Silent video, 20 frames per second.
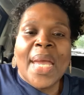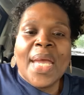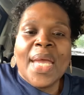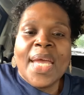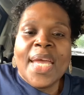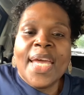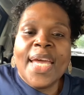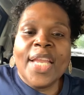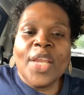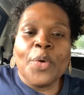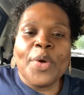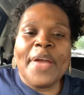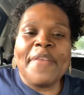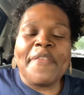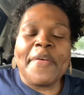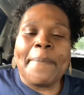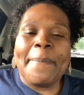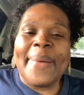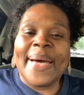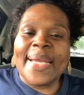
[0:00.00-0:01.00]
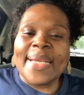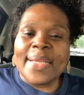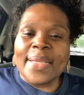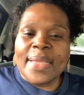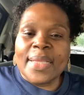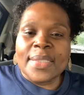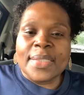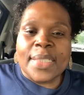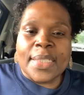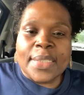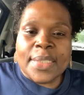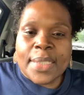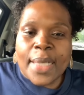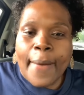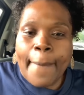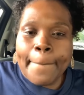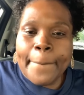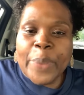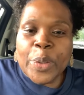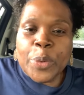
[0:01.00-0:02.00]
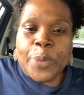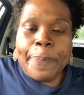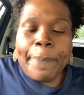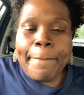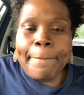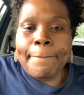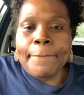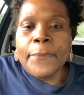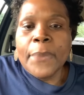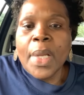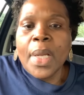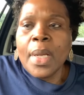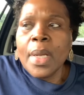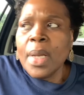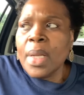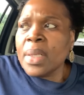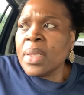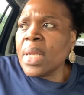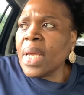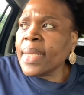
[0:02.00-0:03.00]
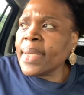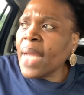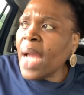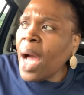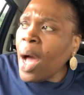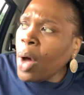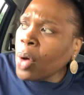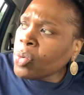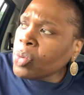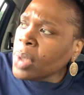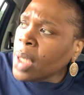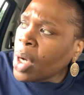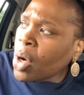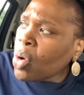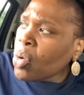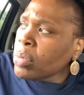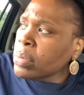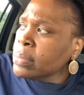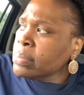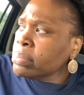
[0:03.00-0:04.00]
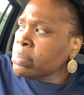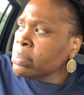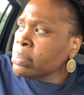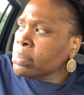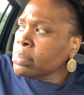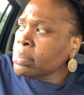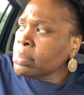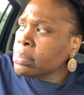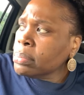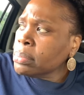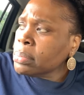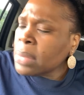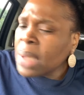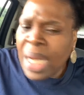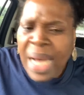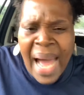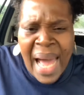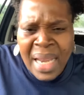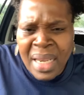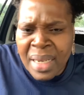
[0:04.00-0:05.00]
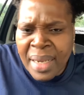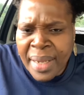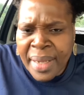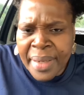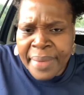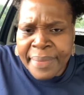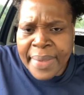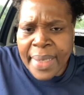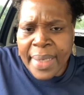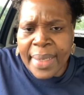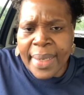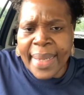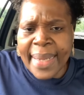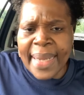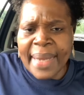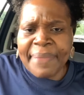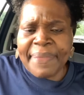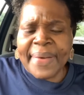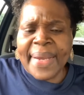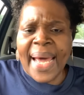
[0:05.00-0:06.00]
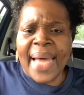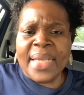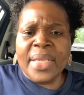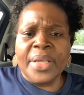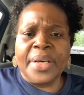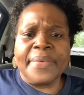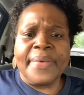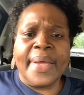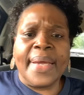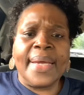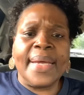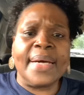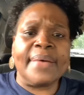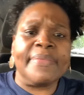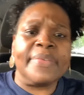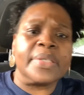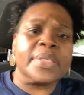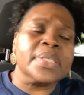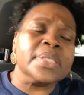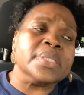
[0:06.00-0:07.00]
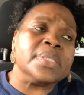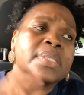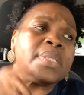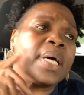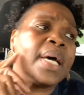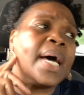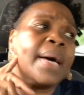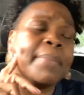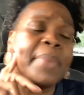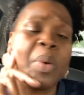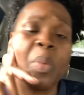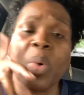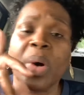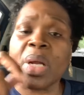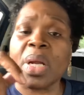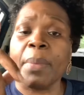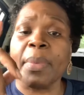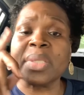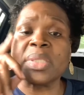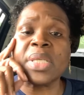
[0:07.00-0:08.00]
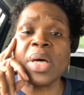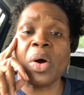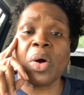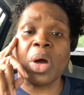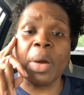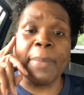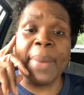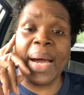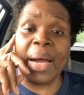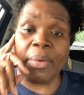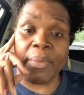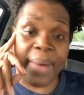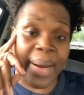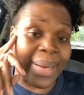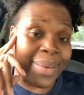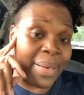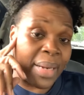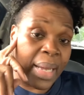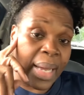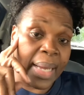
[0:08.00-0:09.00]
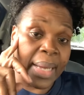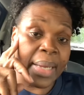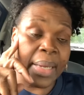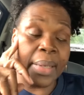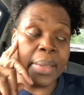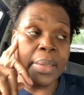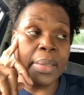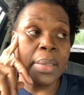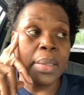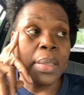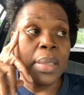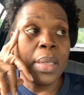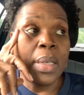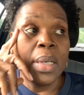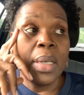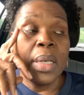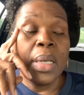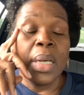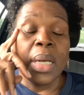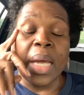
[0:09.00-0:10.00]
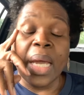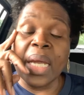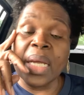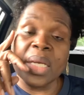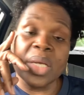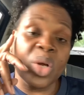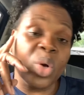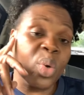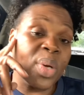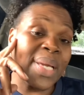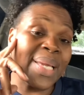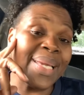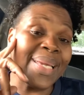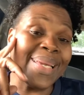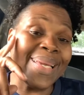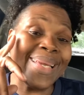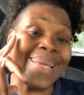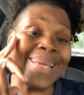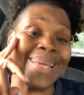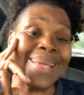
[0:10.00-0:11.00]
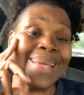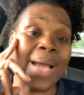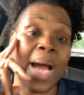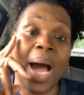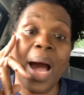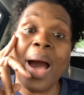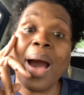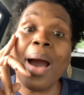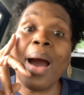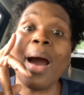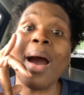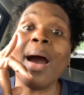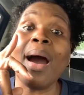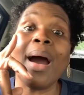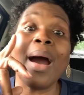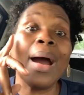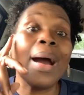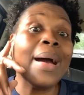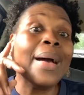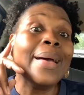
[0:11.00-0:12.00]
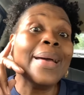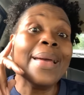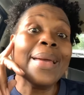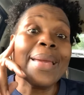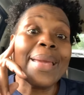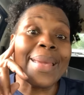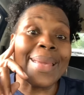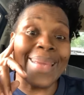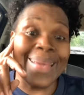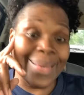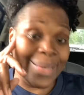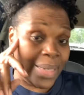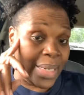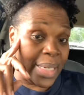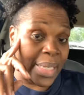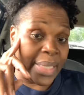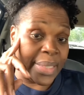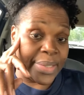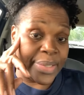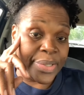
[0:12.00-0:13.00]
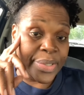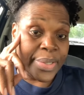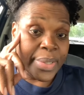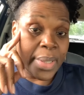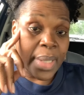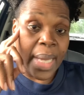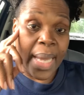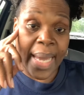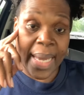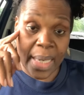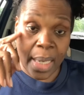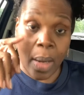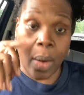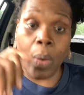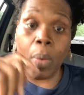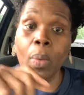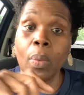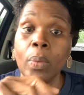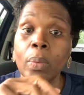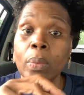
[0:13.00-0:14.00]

Hello everybody, this is Aunt Boo. Now y'all know I love to laugh and I love to have a good time, but what I'm going to talk about right now ain't no hee ha ha in this at all.